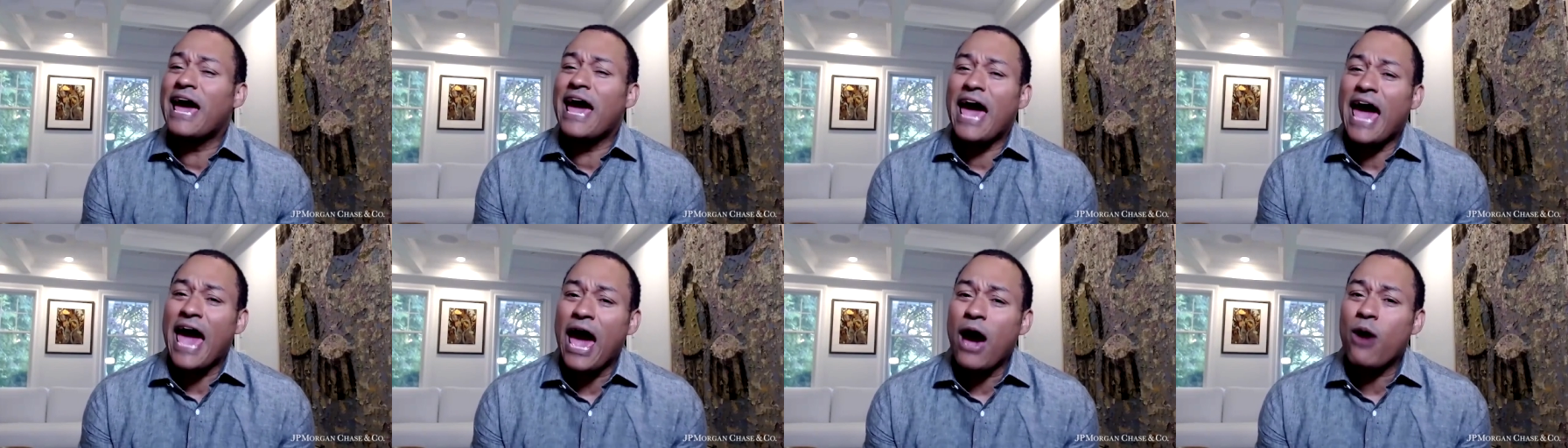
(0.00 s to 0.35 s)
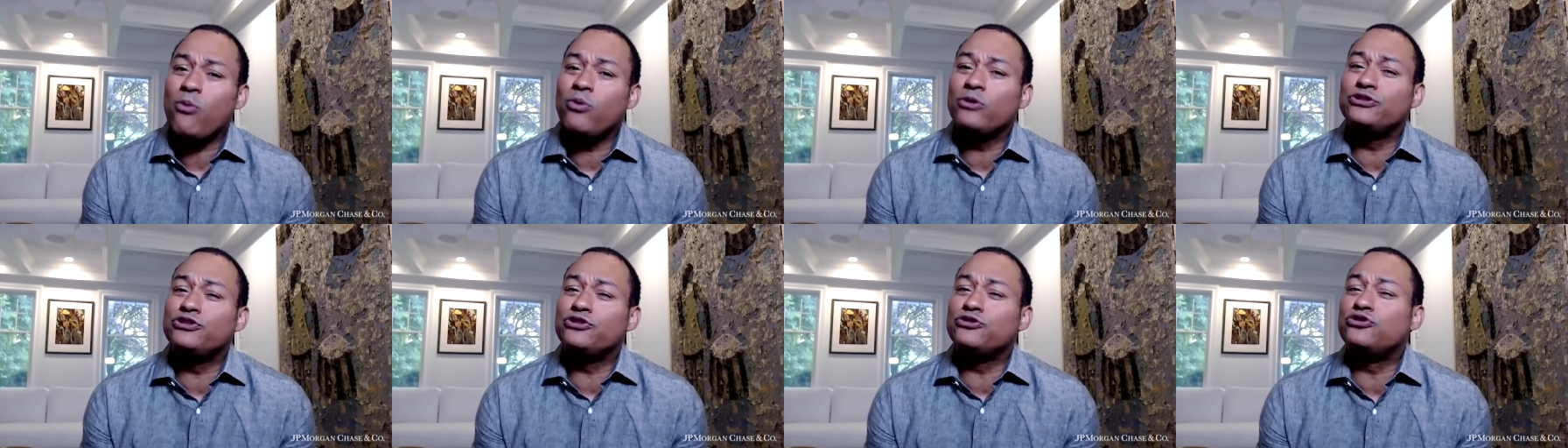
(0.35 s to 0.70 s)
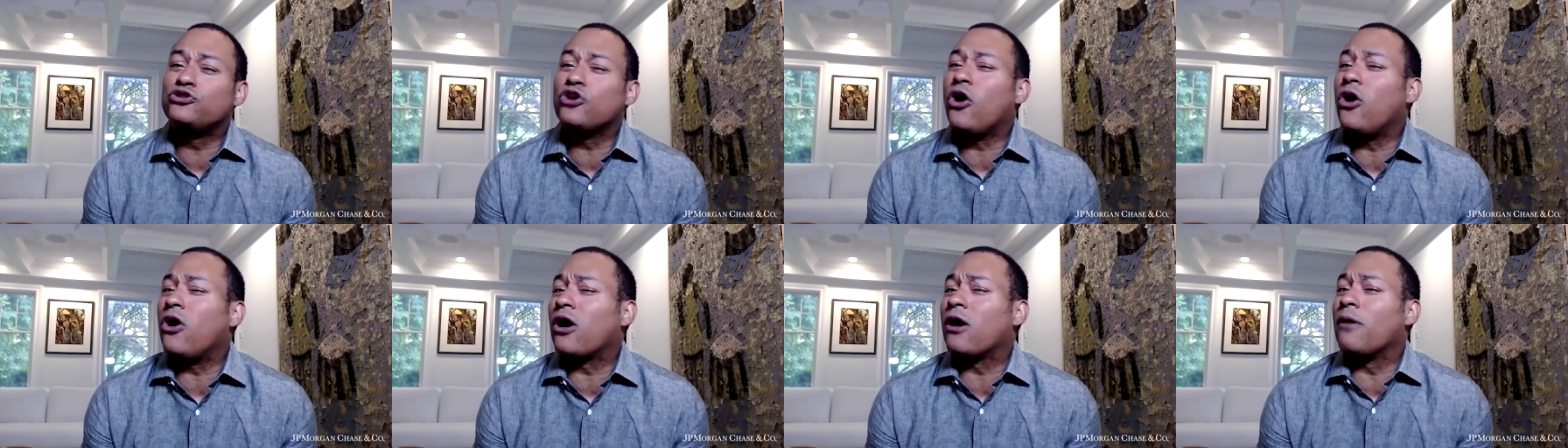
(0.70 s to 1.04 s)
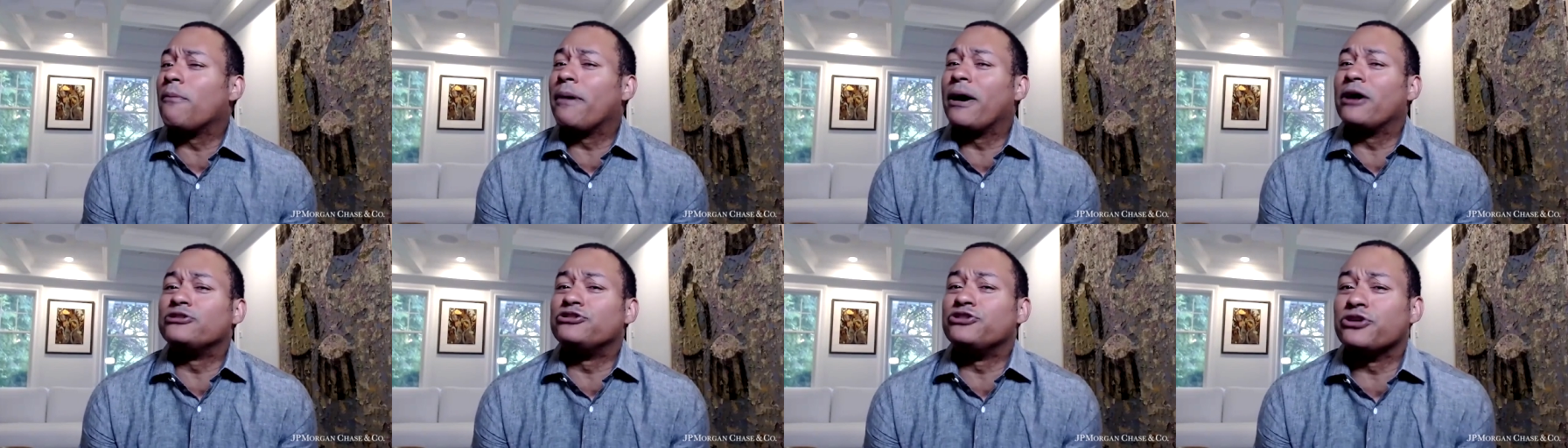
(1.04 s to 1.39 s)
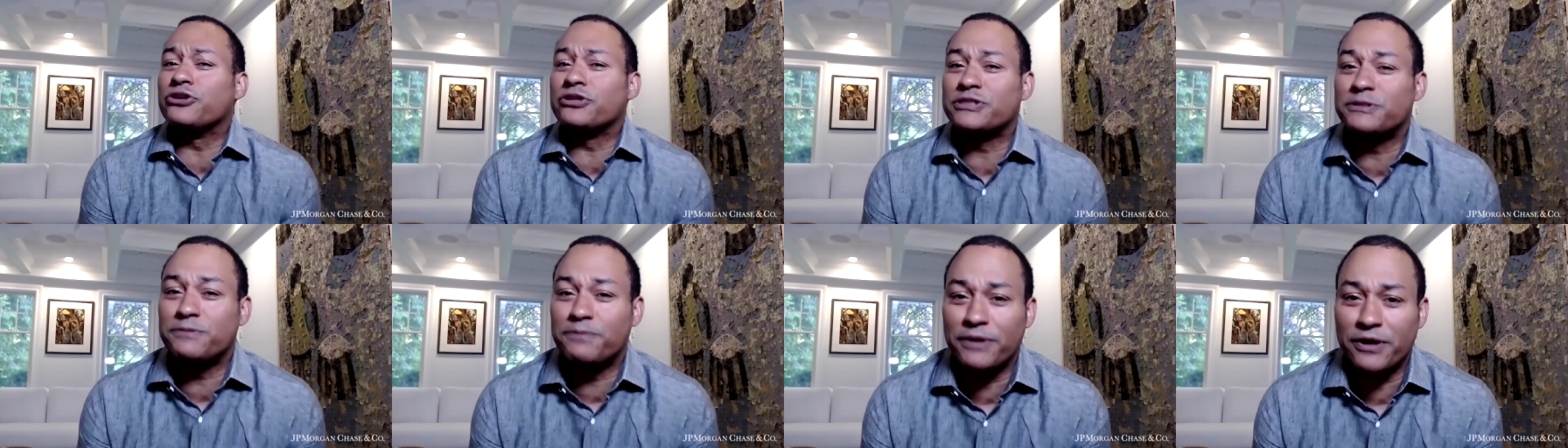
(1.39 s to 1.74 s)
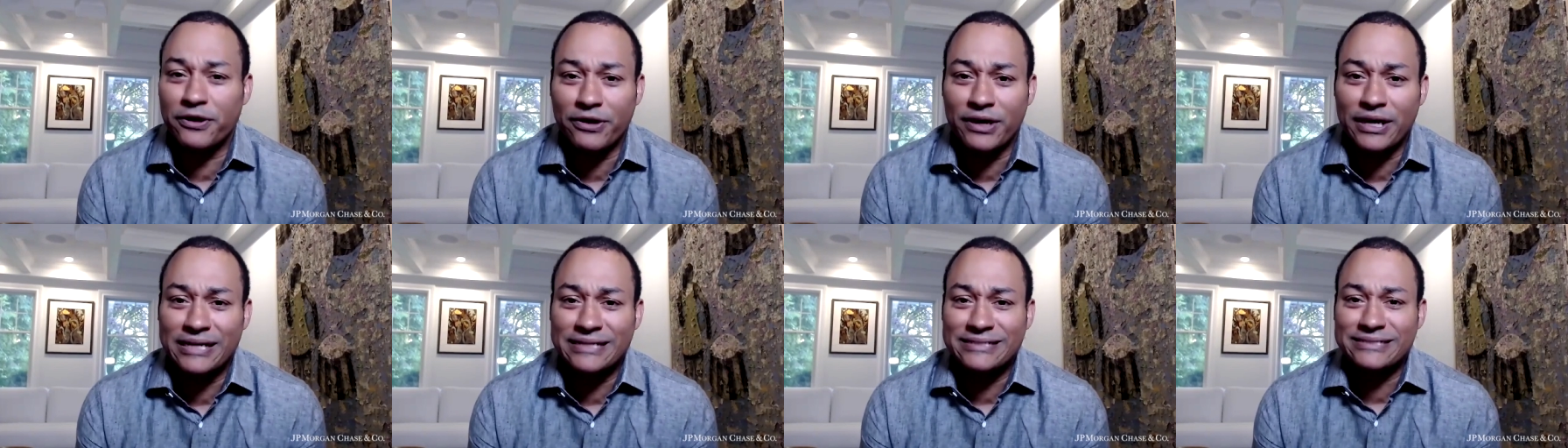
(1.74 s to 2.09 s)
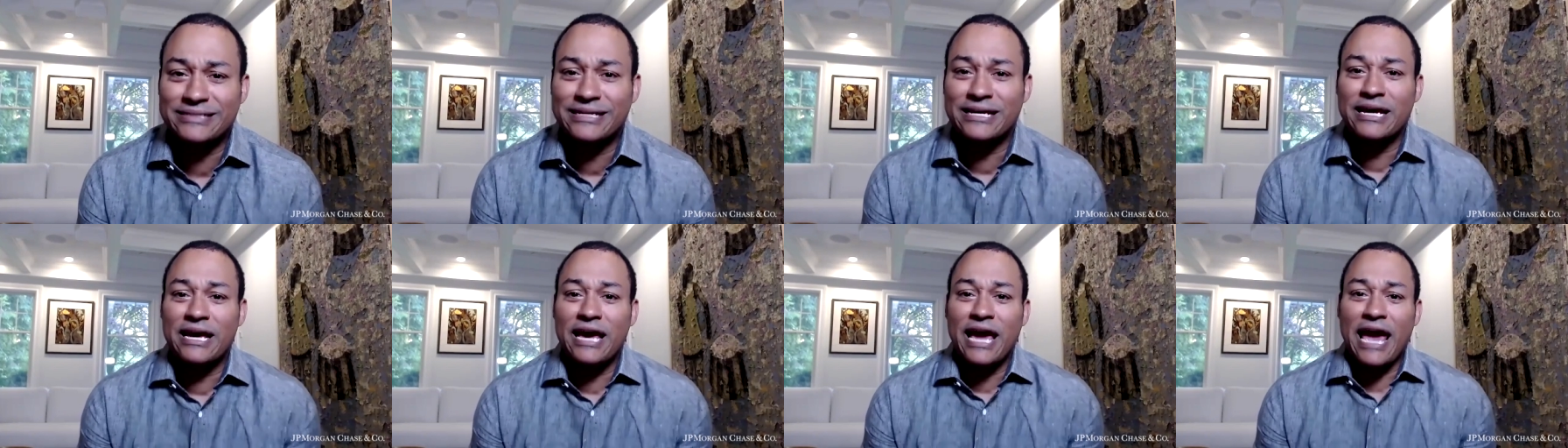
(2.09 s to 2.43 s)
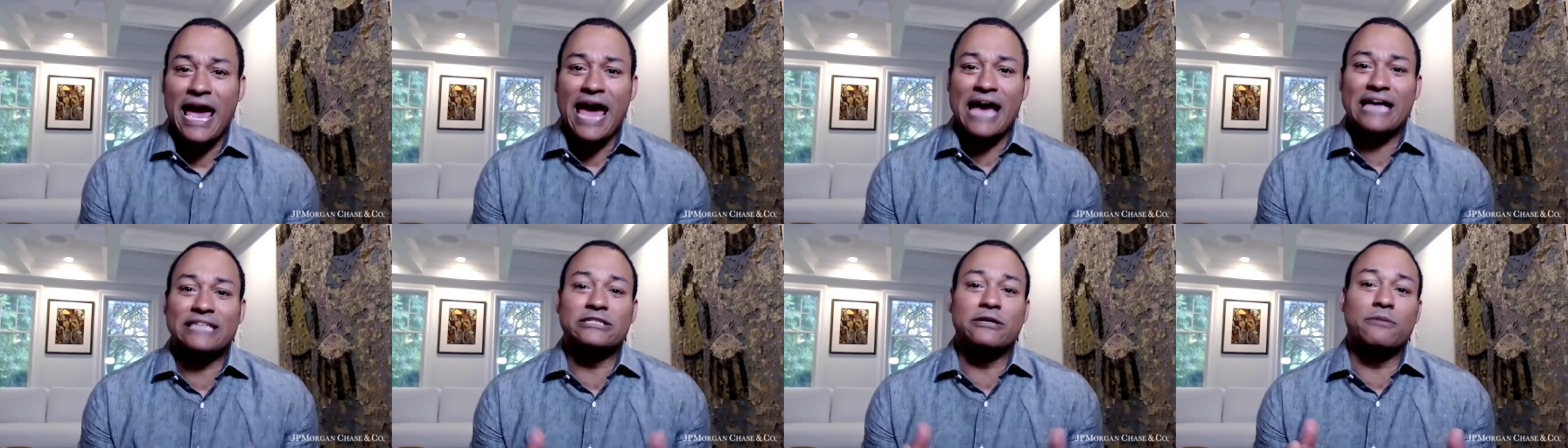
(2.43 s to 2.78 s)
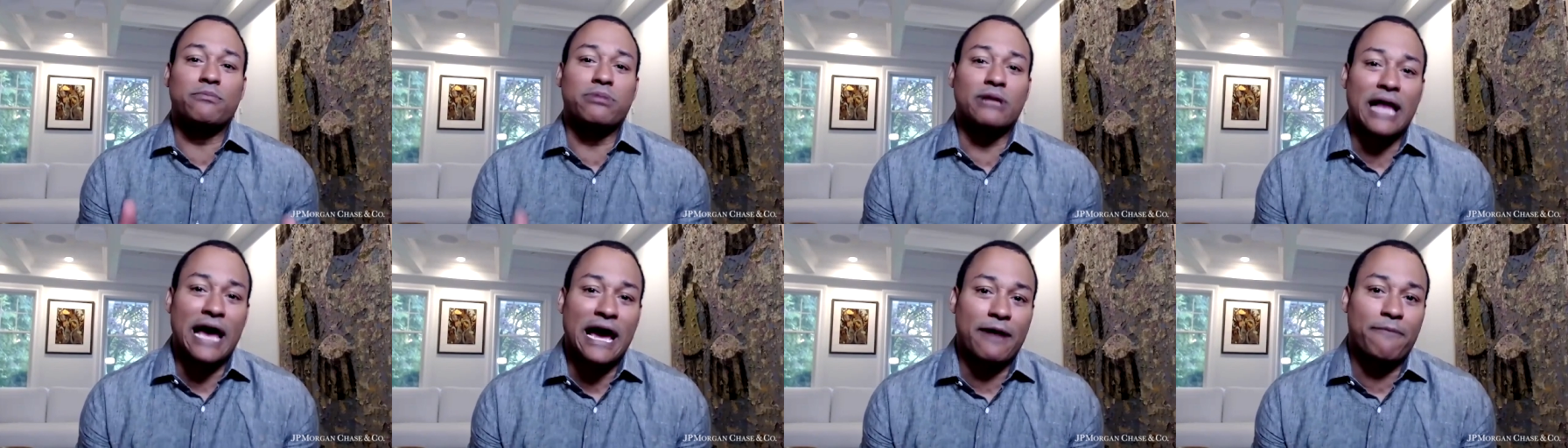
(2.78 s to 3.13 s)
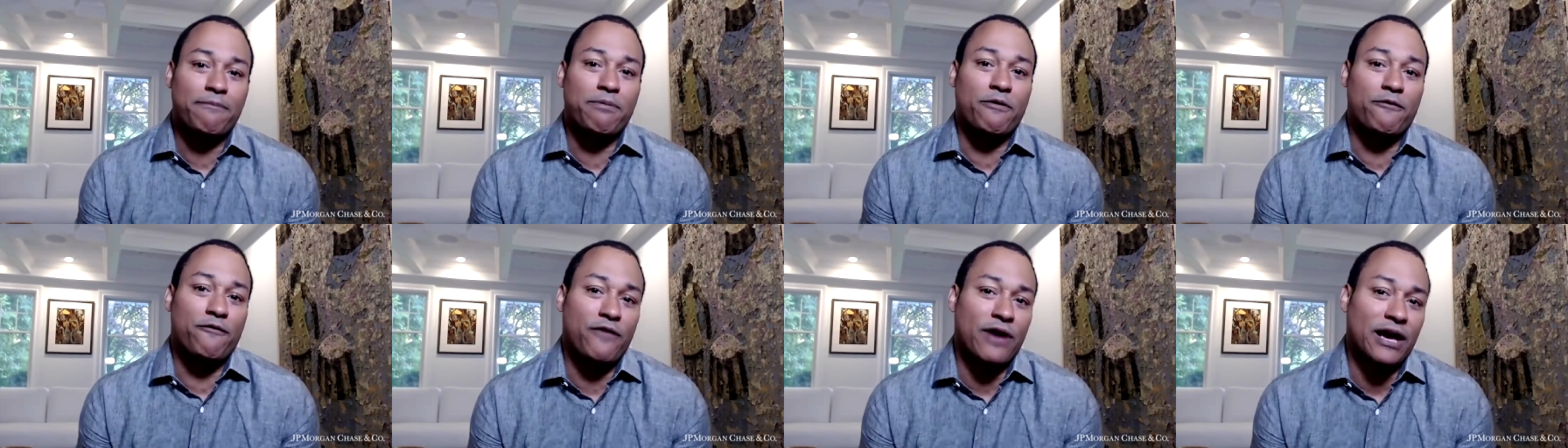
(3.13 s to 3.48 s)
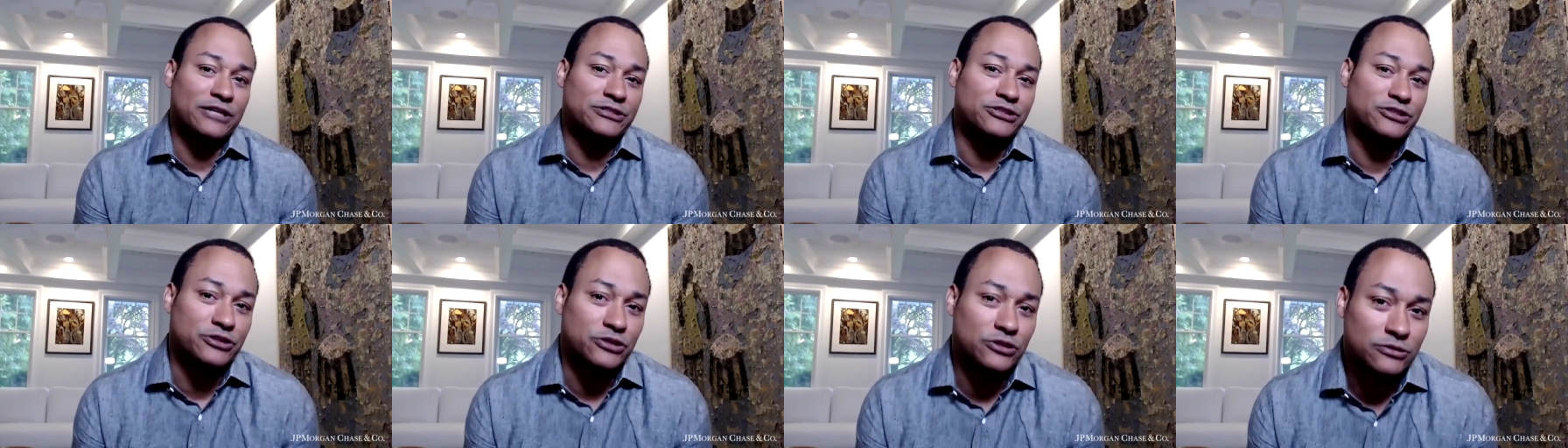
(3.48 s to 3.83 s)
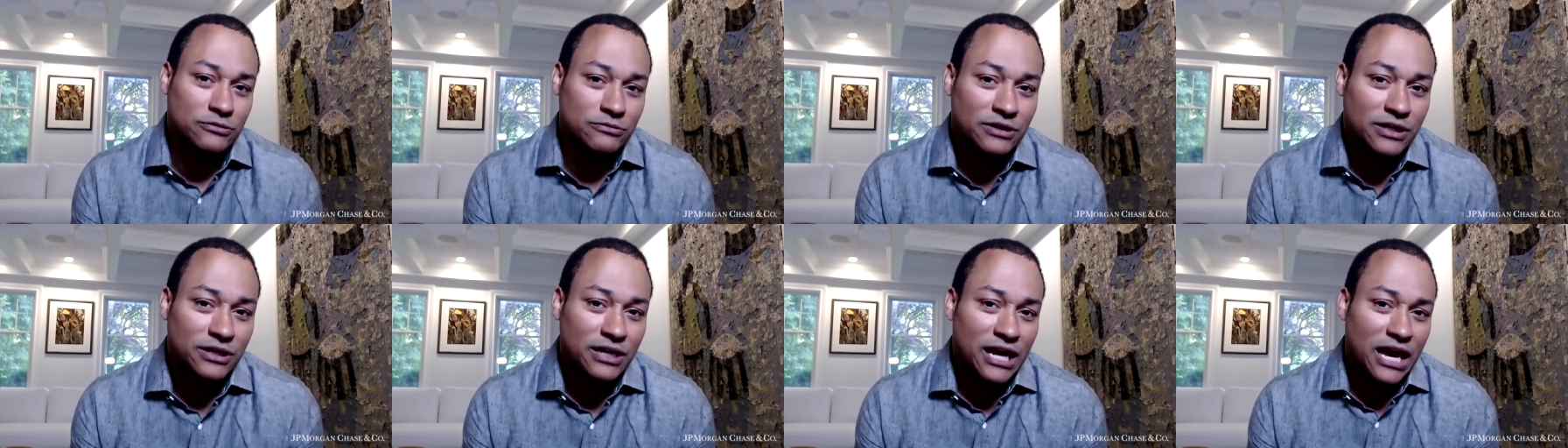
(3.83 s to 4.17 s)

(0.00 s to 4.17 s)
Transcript: how would you talk about your experience as a Black professional?